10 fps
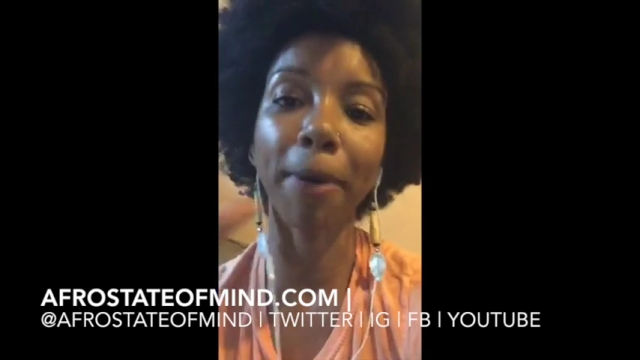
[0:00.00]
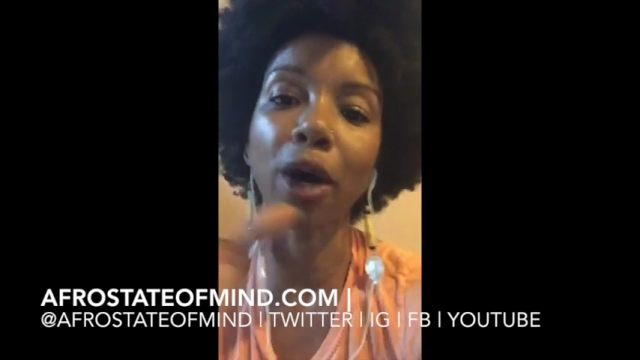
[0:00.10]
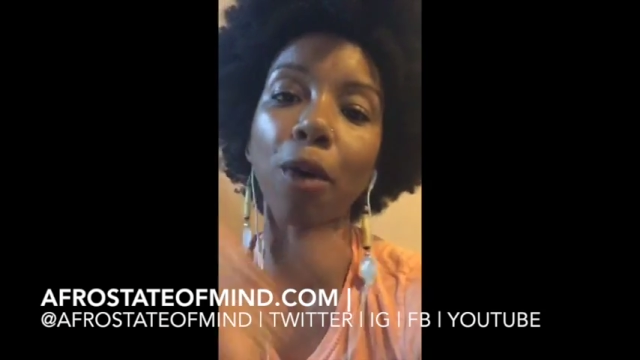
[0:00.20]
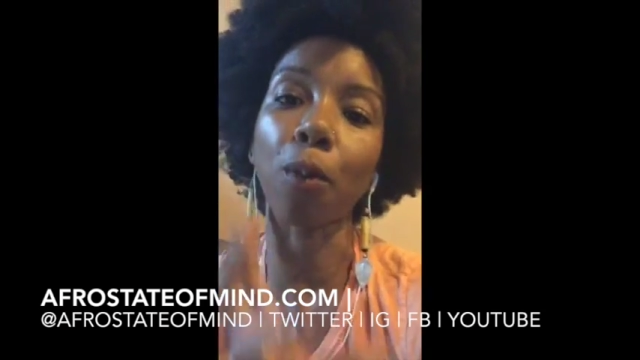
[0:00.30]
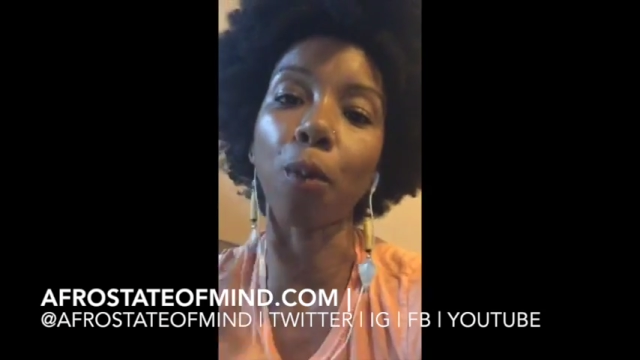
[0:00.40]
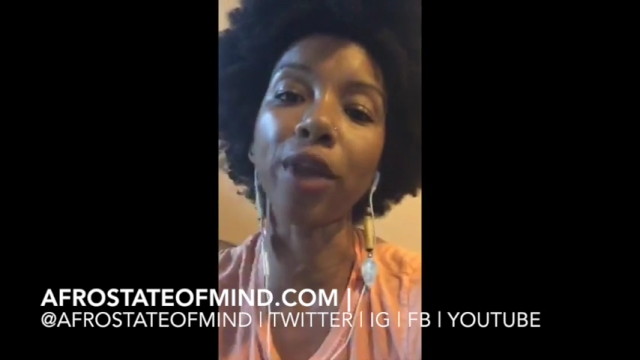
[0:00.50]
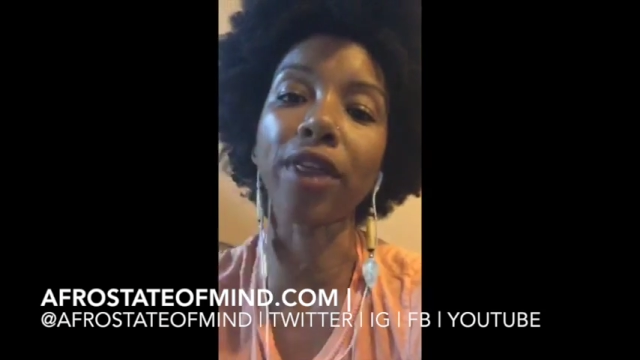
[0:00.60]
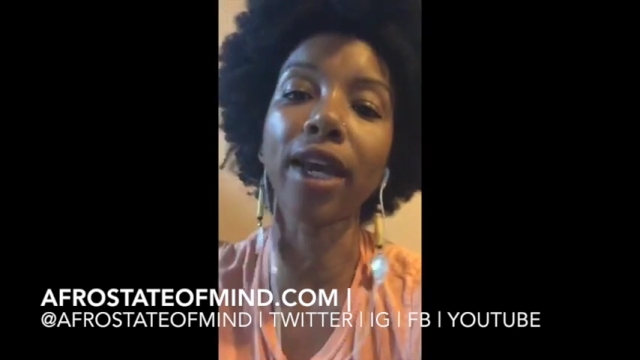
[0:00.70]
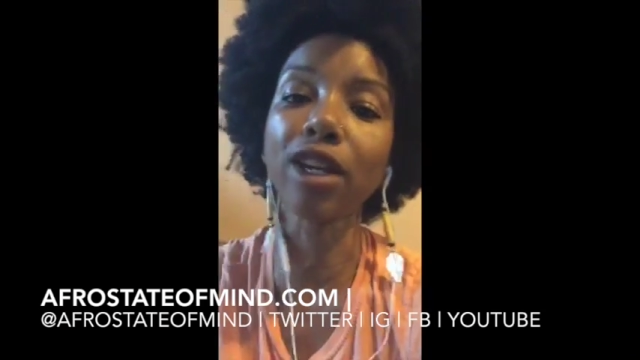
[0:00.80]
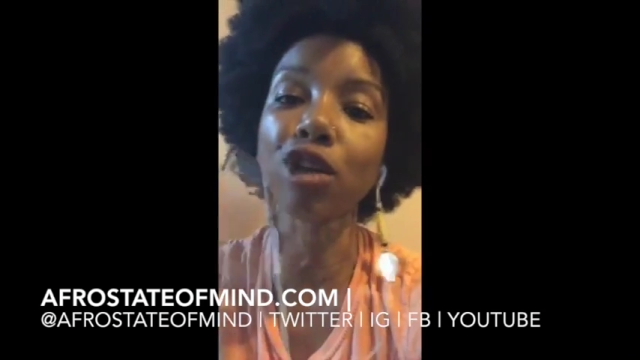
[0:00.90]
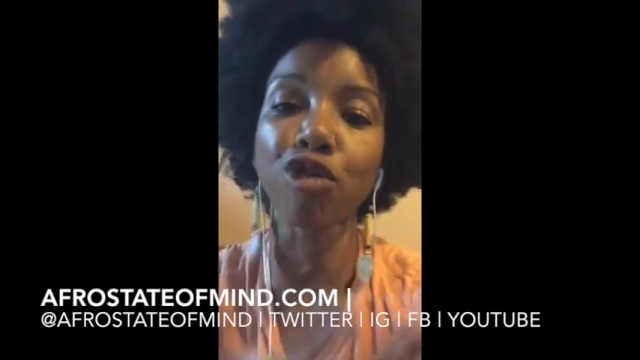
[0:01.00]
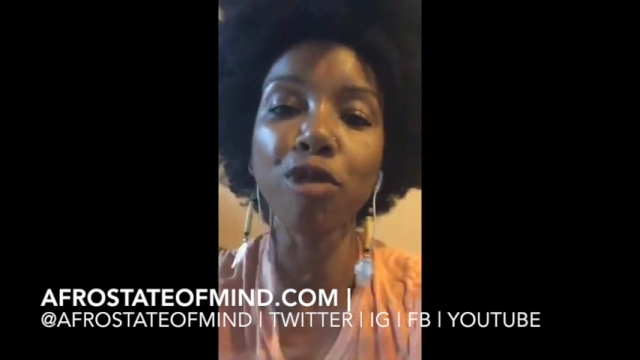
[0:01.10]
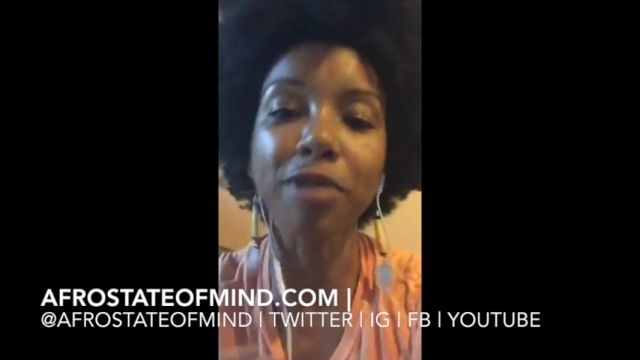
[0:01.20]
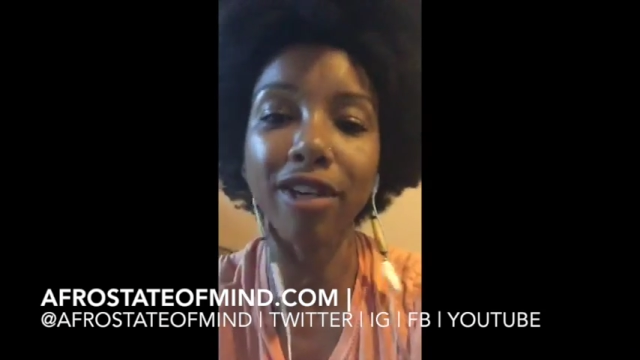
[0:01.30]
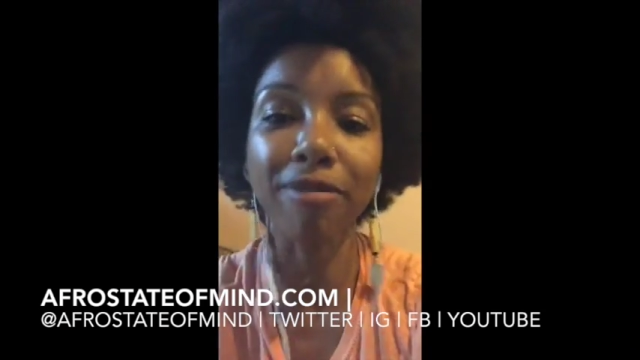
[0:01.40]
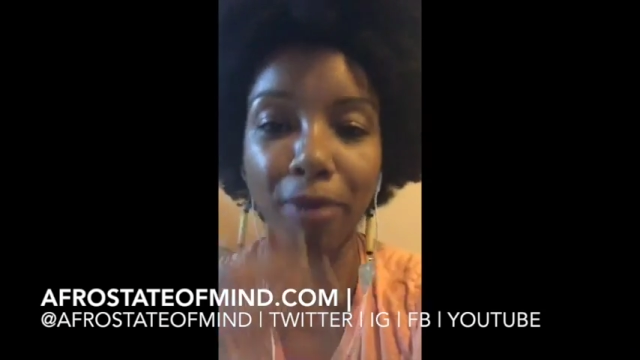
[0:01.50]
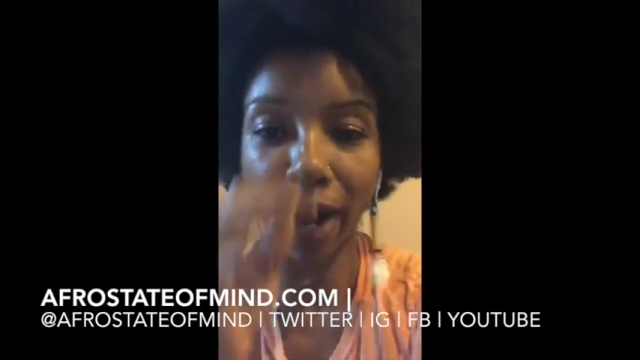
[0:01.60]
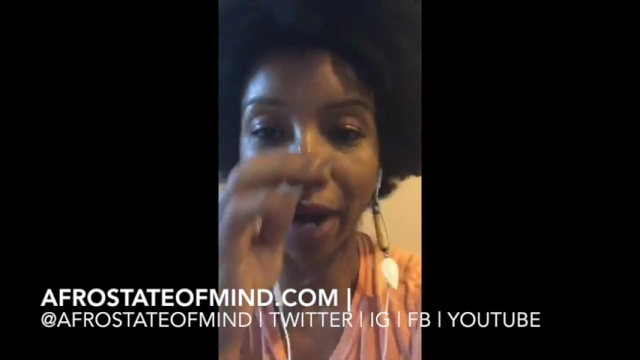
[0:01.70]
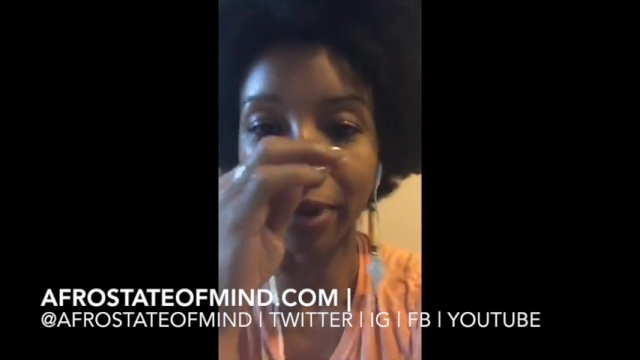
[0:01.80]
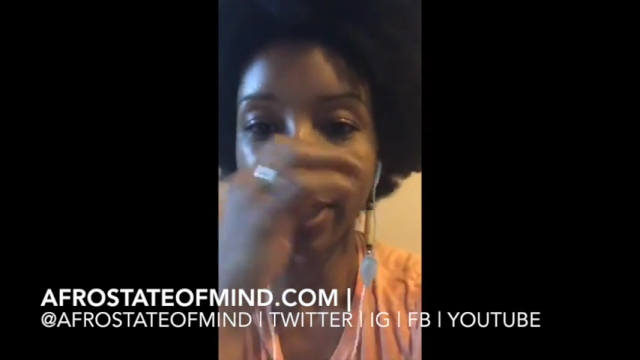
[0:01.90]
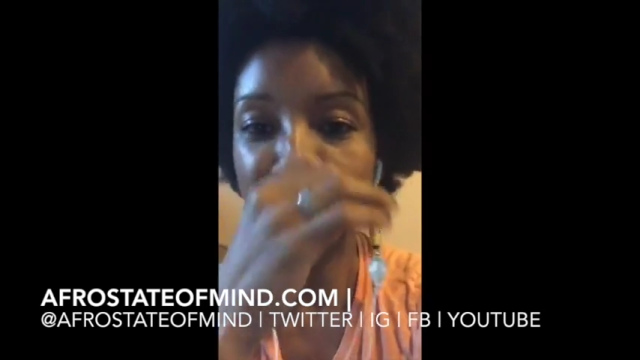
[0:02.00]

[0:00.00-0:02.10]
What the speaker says: but within groups of brownness.